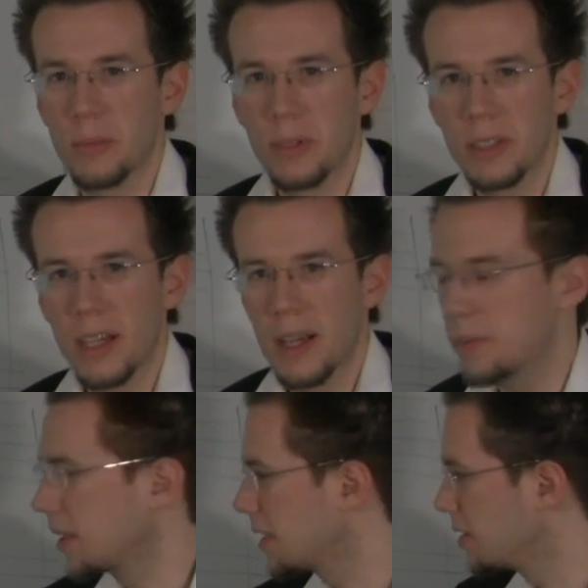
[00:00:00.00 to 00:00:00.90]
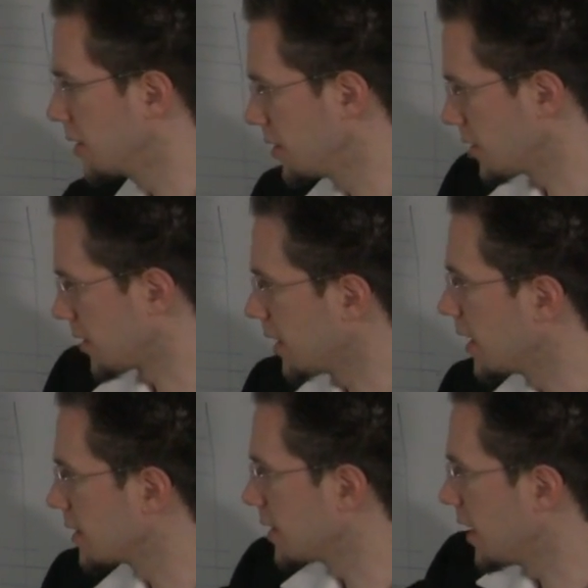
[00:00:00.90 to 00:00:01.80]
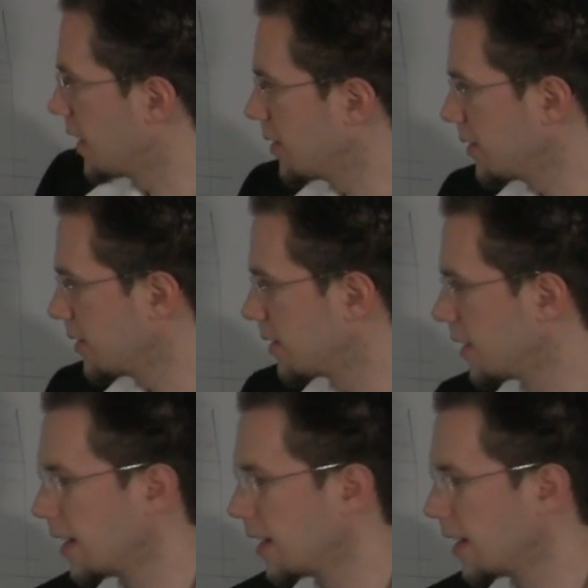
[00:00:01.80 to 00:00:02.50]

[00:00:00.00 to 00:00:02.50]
more time because you can just glance down,